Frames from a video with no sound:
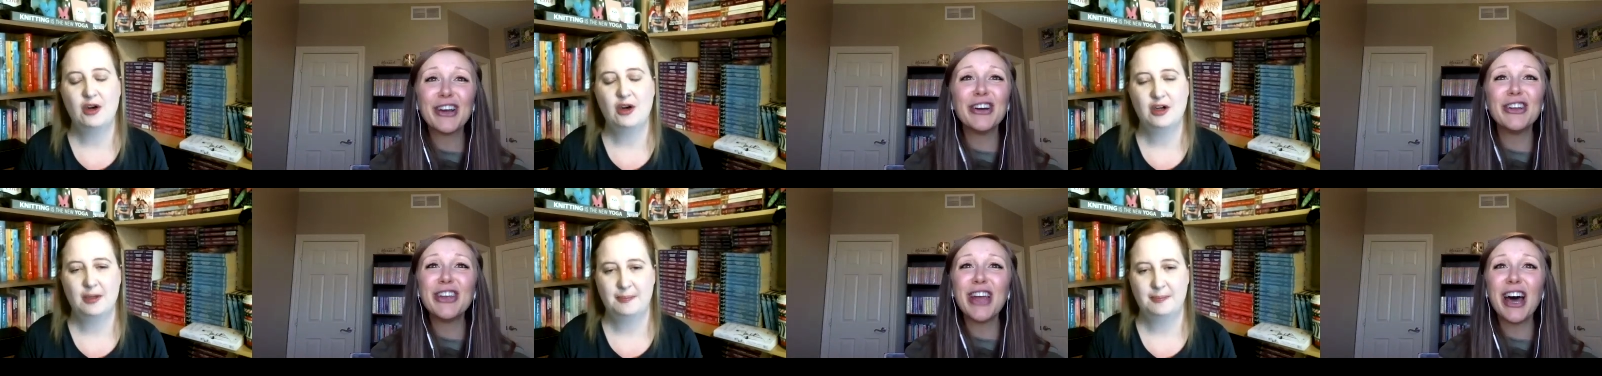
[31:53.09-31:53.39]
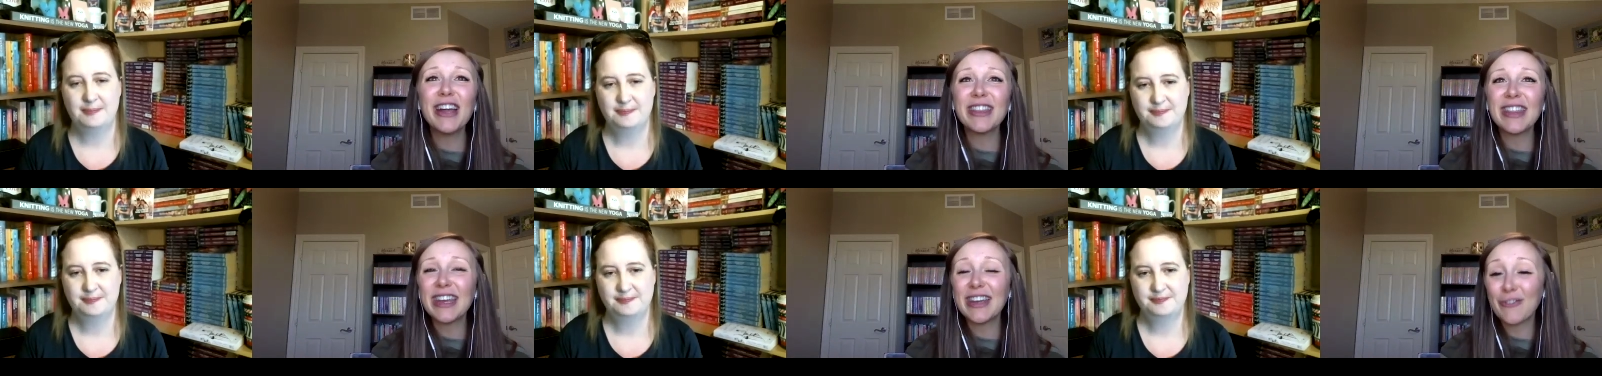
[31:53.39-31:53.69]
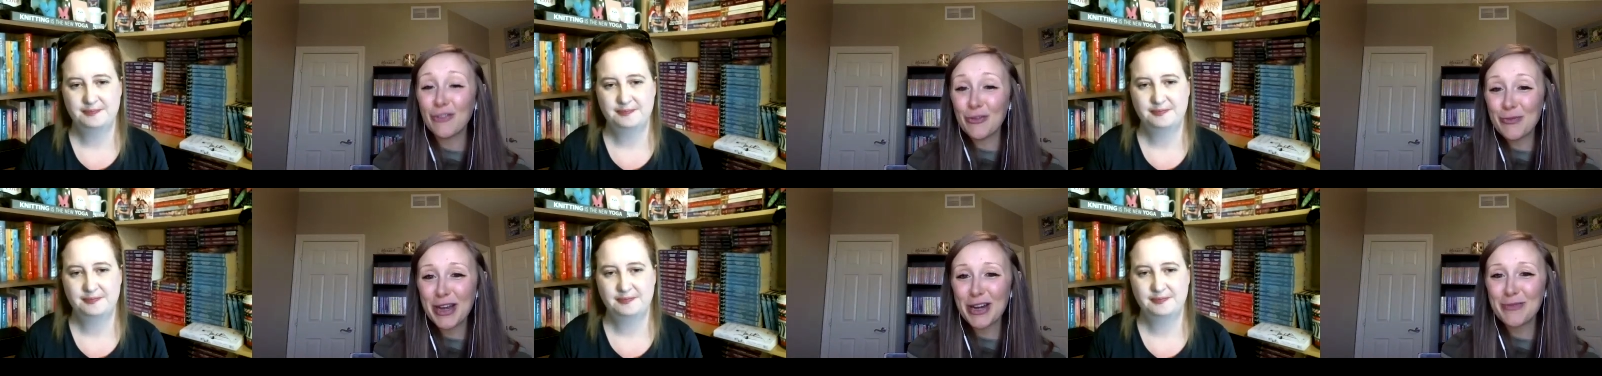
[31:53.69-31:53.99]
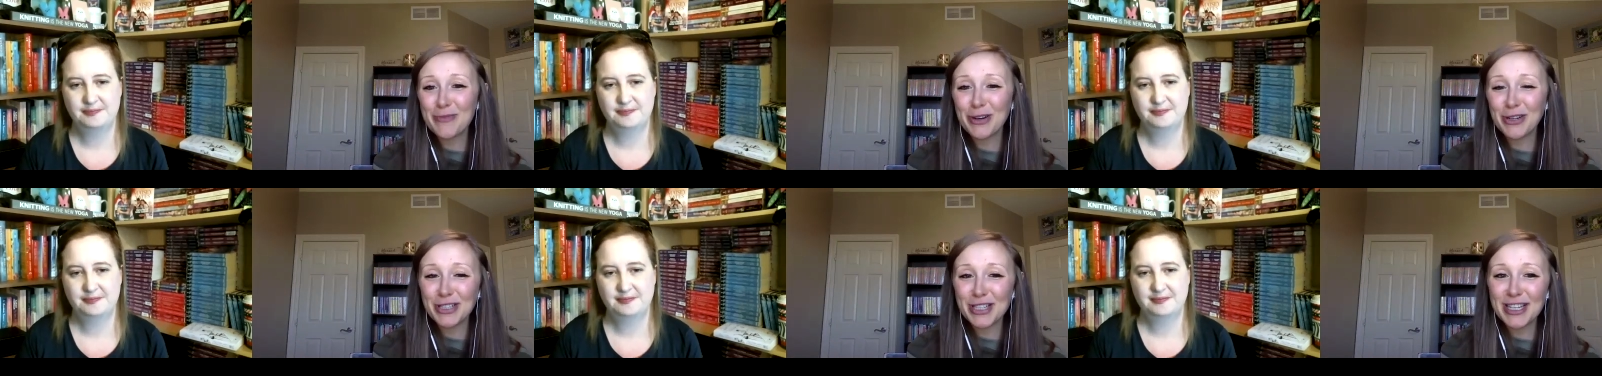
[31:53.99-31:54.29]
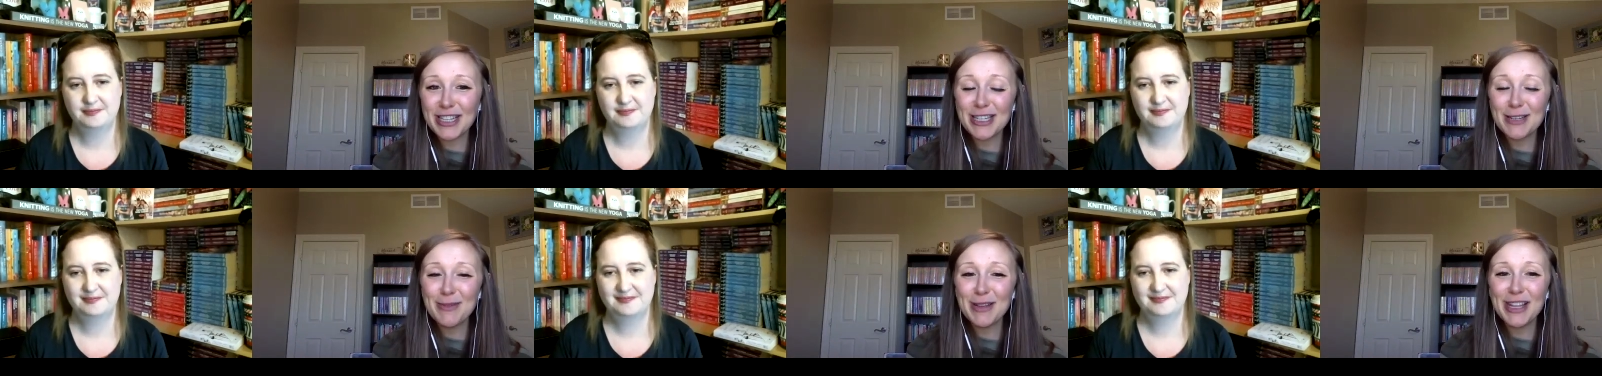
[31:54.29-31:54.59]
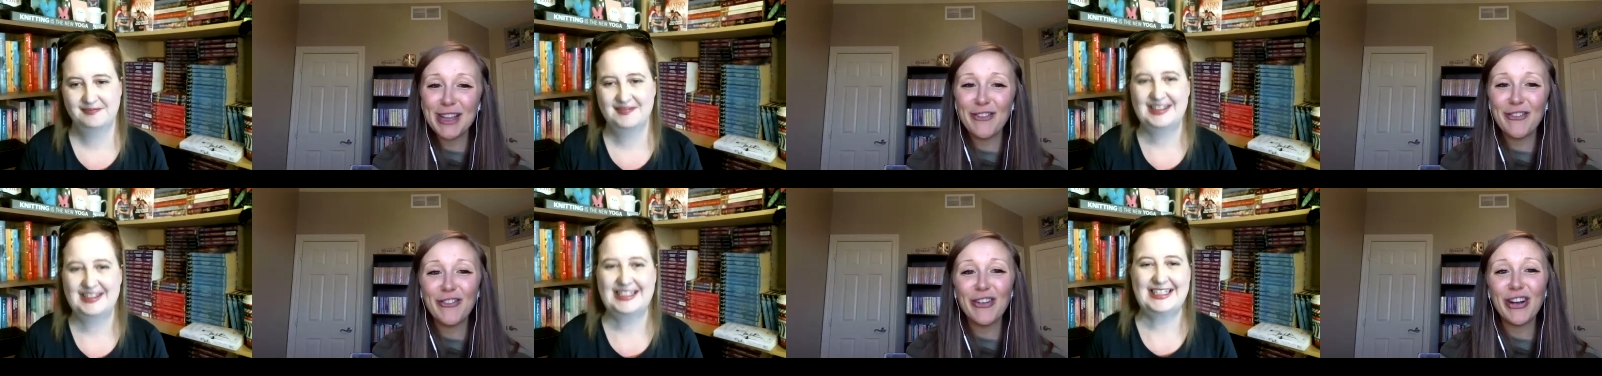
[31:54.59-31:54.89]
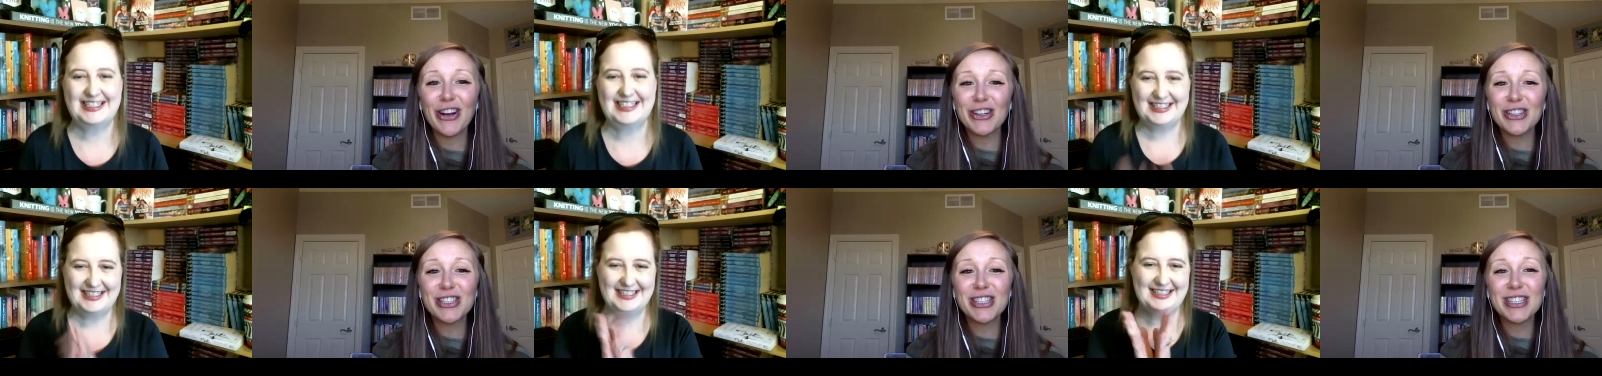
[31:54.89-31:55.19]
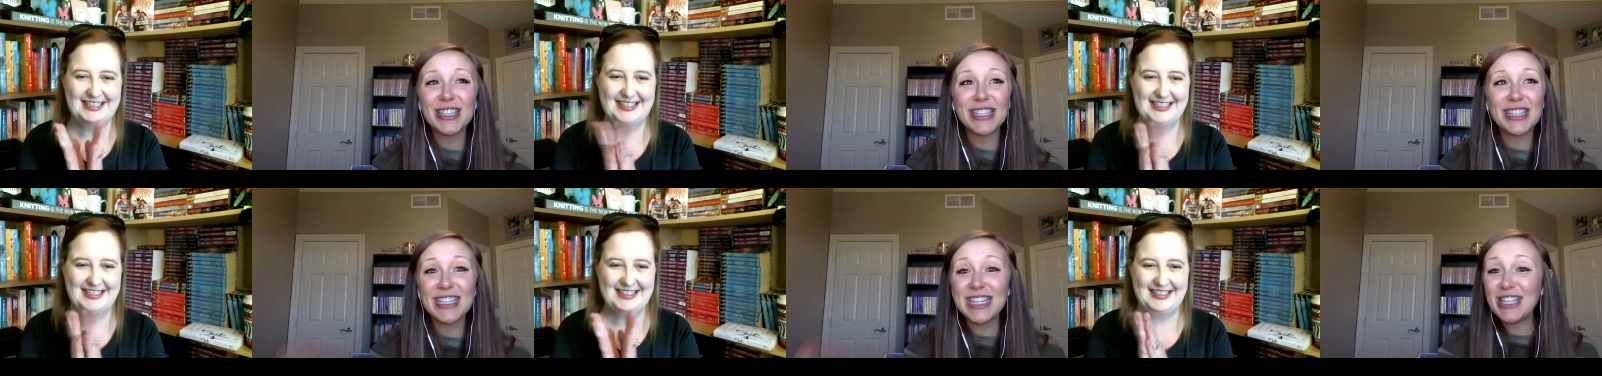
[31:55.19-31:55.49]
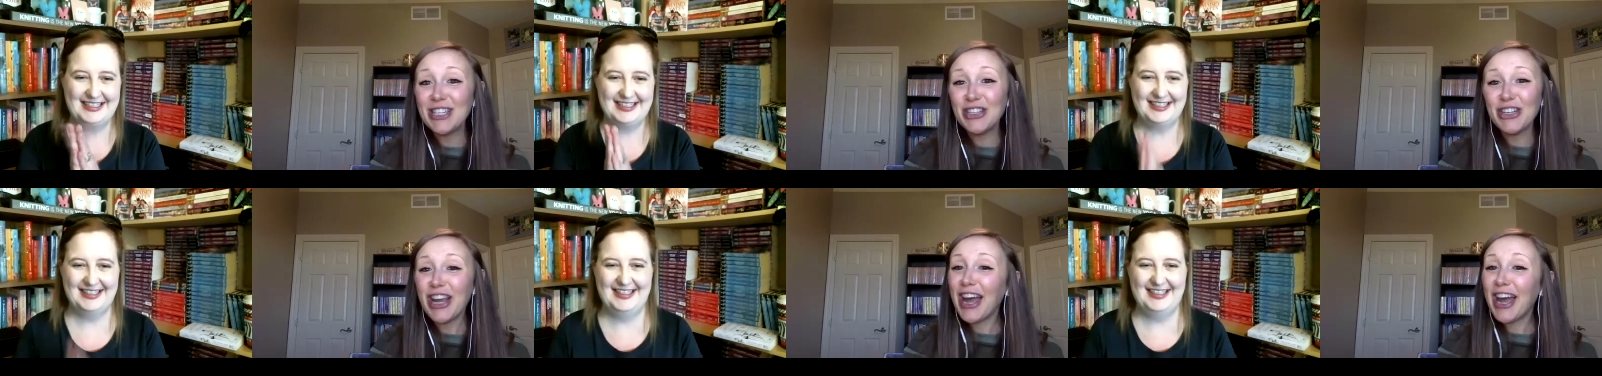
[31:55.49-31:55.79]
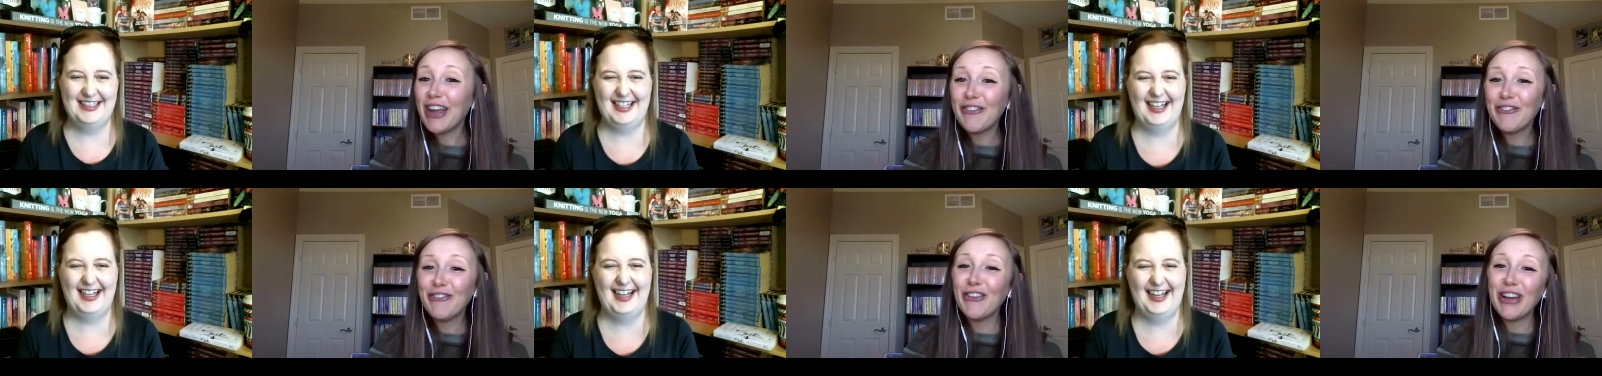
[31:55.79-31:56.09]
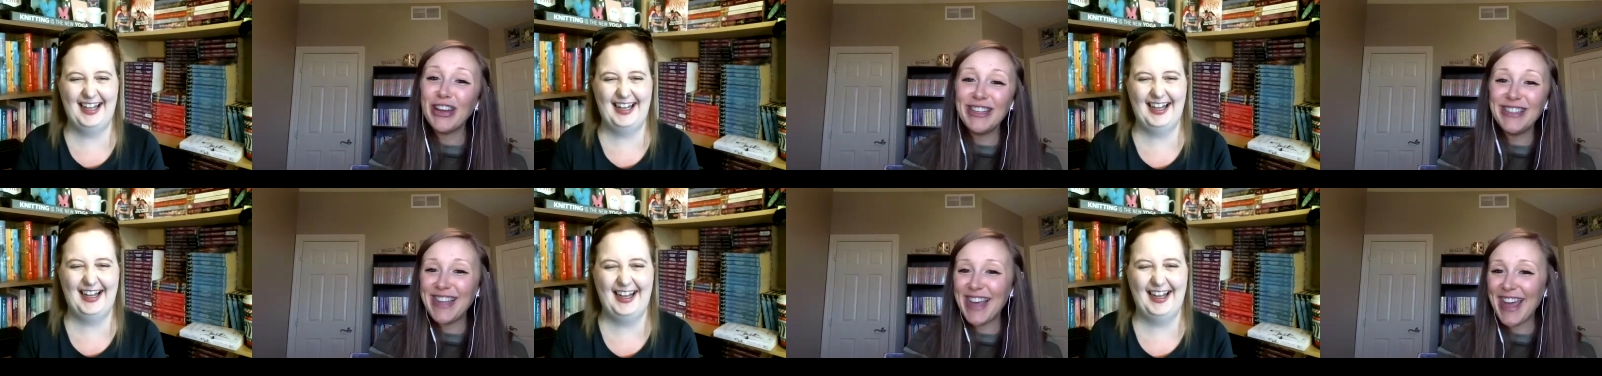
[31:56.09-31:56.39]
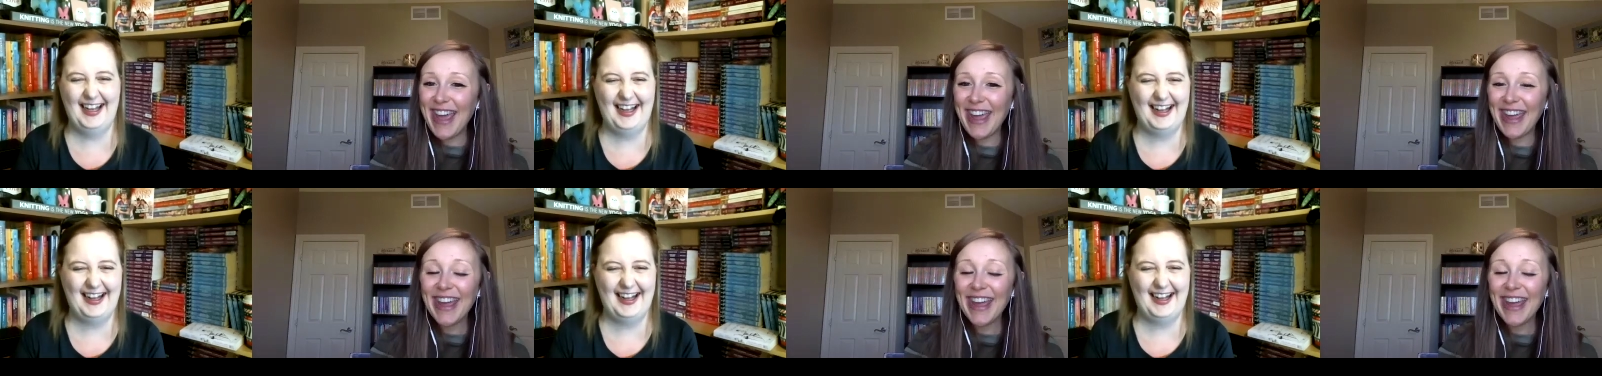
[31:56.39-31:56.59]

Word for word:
Speaker 1: I could not think of a better person to be the first TGI friend day.